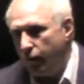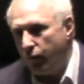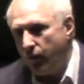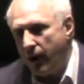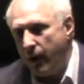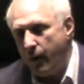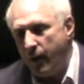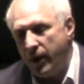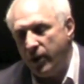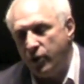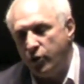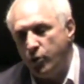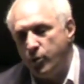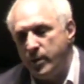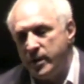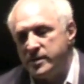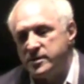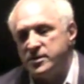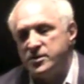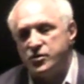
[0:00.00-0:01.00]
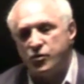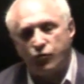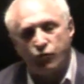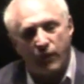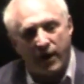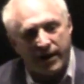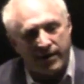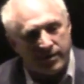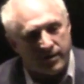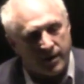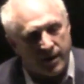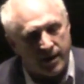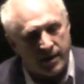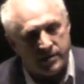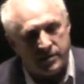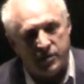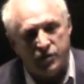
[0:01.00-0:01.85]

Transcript: right way to do business, the right things.